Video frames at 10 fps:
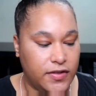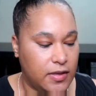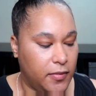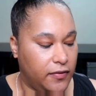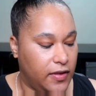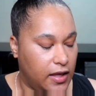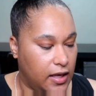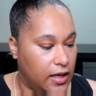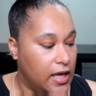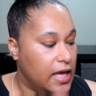some of
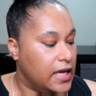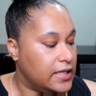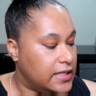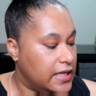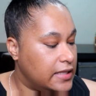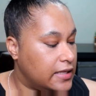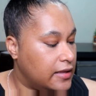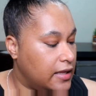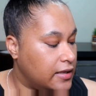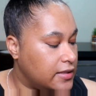the scenes and
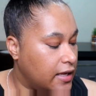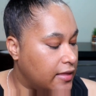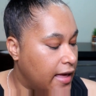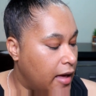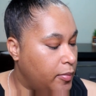things like that.